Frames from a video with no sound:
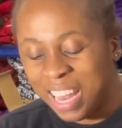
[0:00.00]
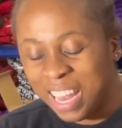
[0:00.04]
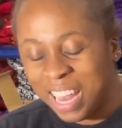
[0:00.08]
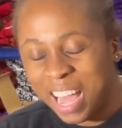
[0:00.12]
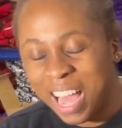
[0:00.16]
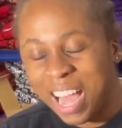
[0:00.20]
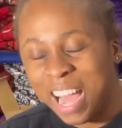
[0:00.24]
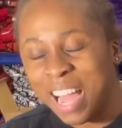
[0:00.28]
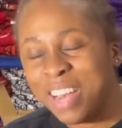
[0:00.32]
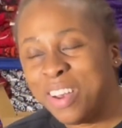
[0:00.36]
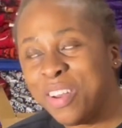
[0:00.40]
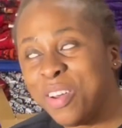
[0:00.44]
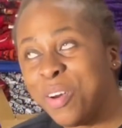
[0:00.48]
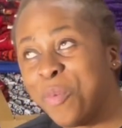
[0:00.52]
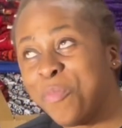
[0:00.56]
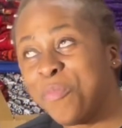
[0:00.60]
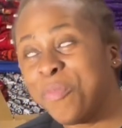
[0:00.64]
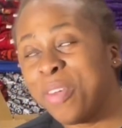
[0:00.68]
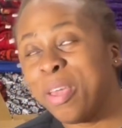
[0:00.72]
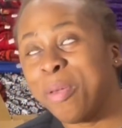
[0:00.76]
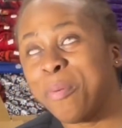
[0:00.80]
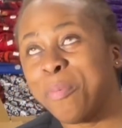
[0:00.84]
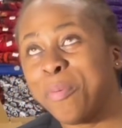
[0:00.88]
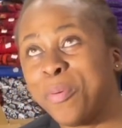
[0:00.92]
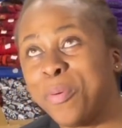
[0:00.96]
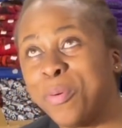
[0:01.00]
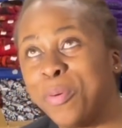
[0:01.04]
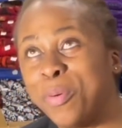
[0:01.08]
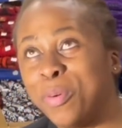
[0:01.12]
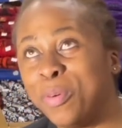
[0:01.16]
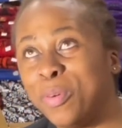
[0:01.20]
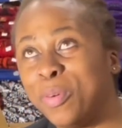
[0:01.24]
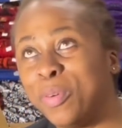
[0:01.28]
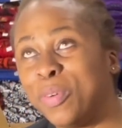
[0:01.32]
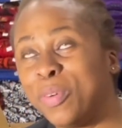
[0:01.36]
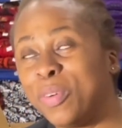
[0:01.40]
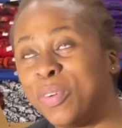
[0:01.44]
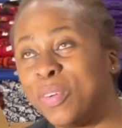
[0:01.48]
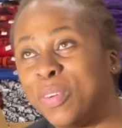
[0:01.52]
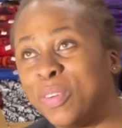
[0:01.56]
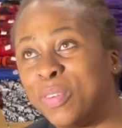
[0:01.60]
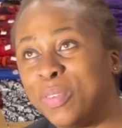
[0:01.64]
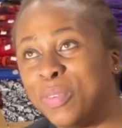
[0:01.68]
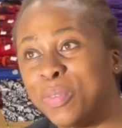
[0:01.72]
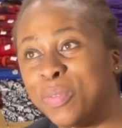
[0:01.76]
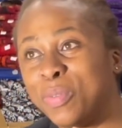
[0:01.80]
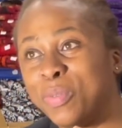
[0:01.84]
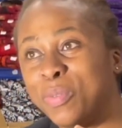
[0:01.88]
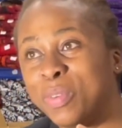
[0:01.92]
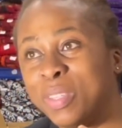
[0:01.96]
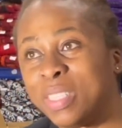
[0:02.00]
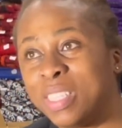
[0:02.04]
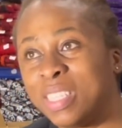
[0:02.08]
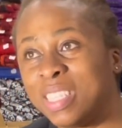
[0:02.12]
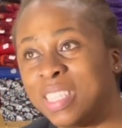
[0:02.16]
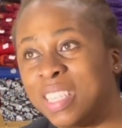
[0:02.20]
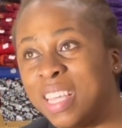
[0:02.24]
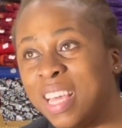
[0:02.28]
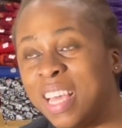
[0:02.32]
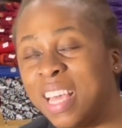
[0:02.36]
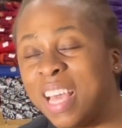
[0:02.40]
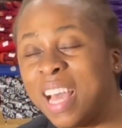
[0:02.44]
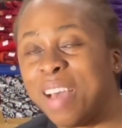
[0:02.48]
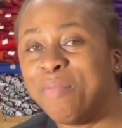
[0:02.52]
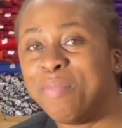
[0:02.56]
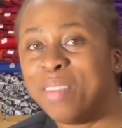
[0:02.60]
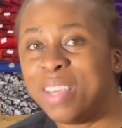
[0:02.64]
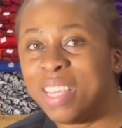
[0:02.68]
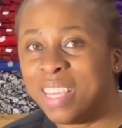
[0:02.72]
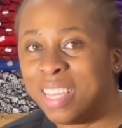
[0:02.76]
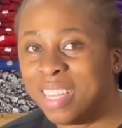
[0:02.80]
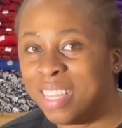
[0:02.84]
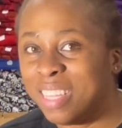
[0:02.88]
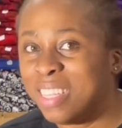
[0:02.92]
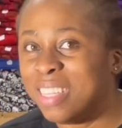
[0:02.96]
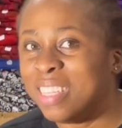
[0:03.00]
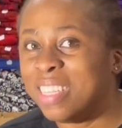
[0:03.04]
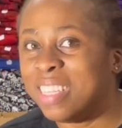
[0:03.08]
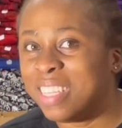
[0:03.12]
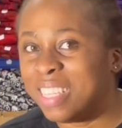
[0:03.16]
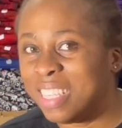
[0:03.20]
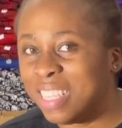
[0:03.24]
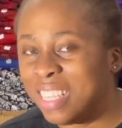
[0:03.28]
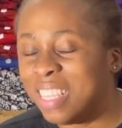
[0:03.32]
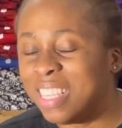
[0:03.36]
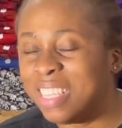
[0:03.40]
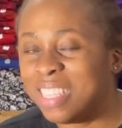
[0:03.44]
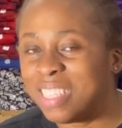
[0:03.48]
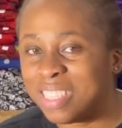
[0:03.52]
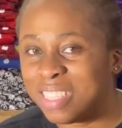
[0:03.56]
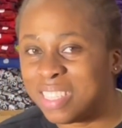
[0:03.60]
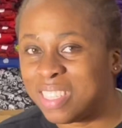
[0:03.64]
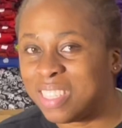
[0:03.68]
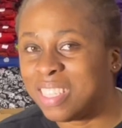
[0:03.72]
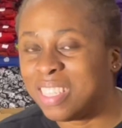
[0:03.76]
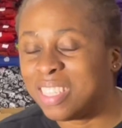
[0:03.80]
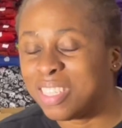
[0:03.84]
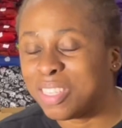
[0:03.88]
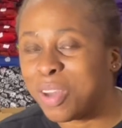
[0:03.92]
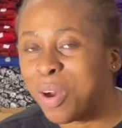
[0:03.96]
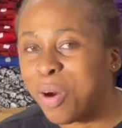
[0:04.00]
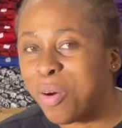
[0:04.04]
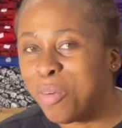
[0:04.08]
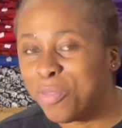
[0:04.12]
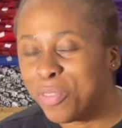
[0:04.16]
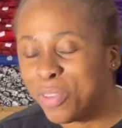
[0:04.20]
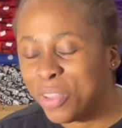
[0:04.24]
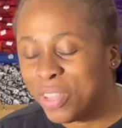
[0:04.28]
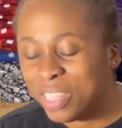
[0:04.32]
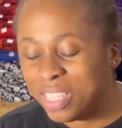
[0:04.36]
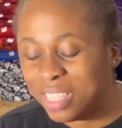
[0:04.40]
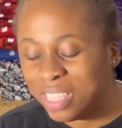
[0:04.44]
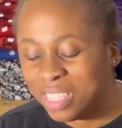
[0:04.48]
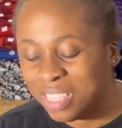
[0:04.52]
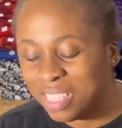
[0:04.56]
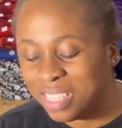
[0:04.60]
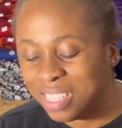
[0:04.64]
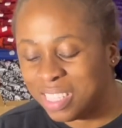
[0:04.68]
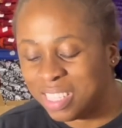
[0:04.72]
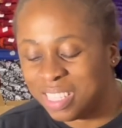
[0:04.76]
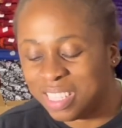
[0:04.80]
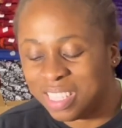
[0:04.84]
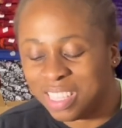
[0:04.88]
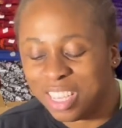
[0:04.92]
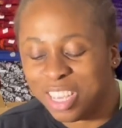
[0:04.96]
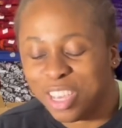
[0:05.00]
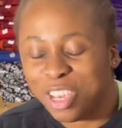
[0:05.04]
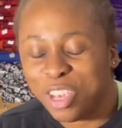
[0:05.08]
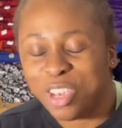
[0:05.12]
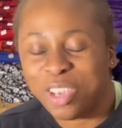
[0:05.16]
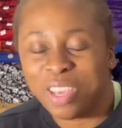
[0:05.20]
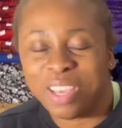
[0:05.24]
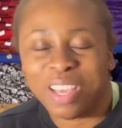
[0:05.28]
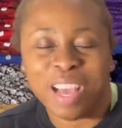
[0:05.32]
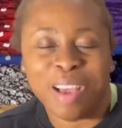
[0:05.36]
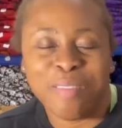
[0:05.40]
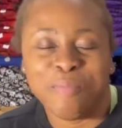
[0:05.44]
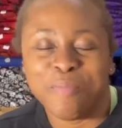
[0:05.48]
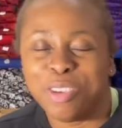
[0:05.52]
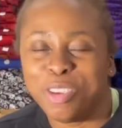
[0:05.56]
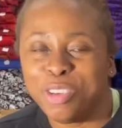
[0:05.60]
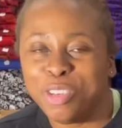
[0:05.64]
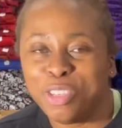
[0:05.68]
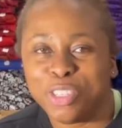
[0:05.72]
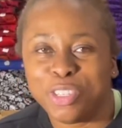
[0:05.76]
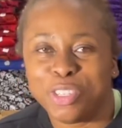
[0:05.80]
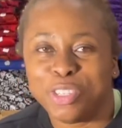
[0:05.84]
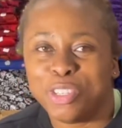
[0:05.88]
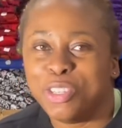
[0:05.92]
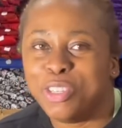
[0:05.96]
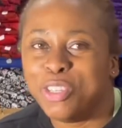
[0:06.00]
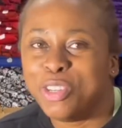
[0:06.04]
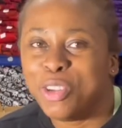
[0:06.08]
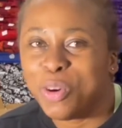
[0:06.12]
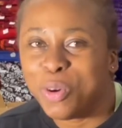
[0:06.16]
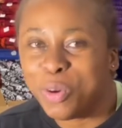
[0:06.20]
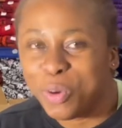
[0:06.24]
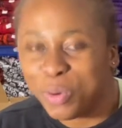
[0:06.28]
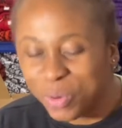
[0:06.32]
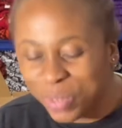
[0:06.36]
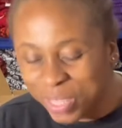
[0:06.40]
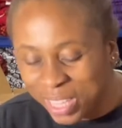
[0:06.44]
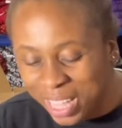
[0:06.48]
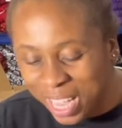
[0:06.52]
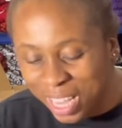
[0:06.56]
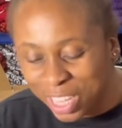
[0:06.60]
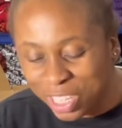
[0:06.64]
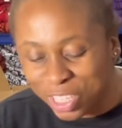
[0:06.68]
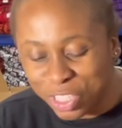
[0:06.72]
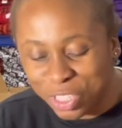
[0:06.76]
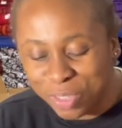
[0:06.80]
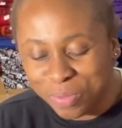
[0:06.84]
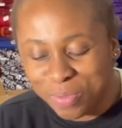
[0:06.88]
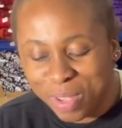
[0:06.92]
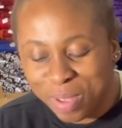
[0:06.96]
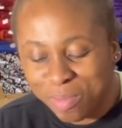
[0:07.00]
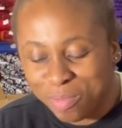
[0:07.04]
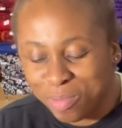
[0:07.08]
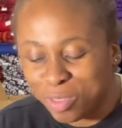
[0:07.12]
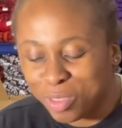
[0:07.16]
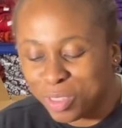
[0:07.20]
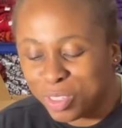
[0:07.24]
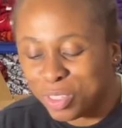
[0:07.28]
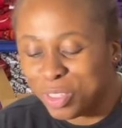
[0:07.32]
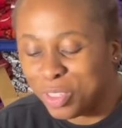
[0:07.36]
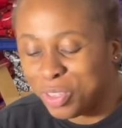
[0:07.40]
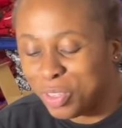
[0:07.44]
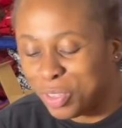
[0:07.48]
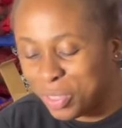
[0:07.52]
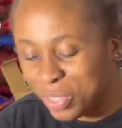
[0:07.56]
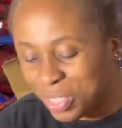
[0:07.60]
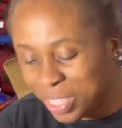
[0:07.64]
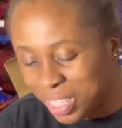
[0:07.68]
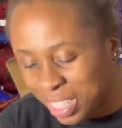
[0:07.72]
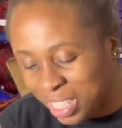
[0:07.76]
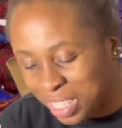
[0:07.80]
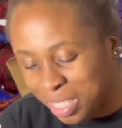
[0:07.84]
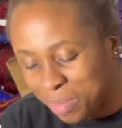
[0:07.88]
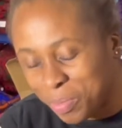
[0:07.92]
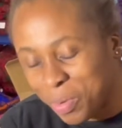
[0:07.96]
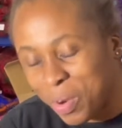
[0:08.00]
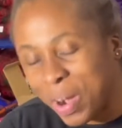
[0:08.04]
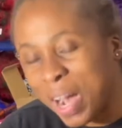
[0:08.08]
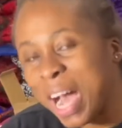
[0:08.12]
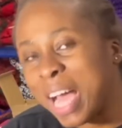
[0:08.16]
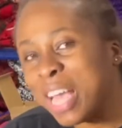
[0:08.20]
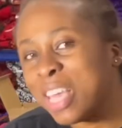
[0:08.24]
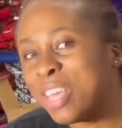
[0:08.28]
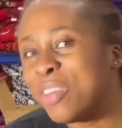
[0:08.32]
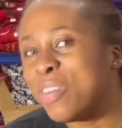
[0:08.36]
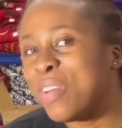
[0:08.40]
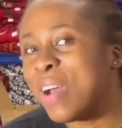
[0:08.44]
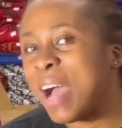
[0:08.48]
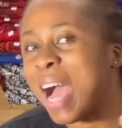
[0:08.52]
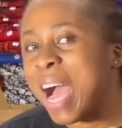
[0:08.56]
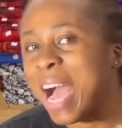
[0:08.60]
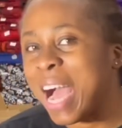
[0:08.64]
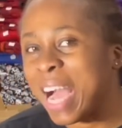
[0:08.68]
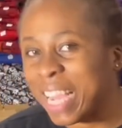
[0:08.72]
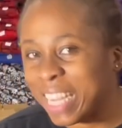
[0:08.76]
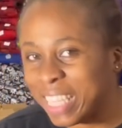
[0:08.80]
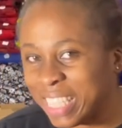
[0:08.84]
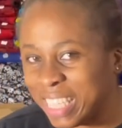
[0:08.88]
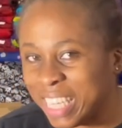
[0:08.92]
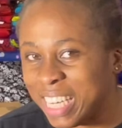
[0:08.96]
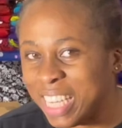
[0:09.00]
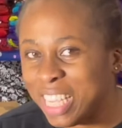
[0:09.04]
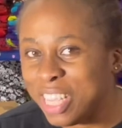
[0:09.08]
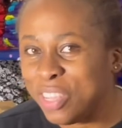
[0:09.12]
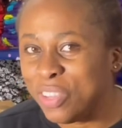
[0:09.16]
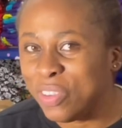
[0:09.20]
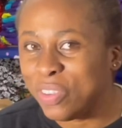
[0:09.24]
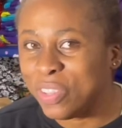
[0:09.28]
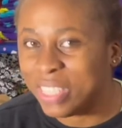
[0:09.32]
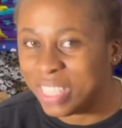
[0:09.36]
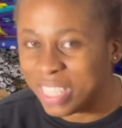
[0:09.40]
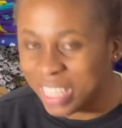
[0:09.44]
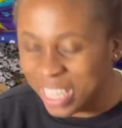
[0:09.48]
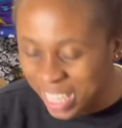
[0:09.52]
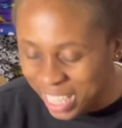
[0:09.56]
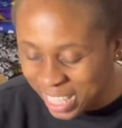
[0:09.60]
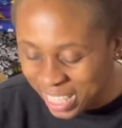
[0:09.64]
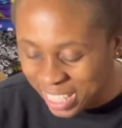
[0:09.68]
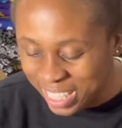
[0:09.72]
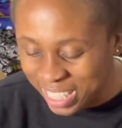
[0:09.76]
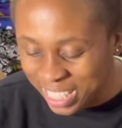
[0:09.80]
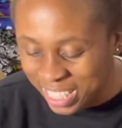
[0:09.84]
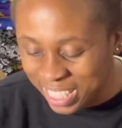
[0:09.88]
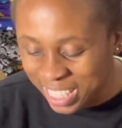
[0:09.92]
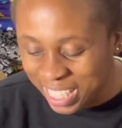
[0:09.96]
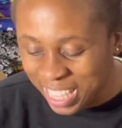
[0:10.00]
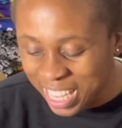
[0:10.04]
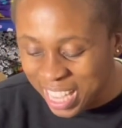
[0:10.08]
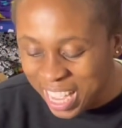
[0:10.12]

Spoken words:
I know people would say, I mean, it's obvious, I mean, you should know that you should be able to use it, but are you actually using it?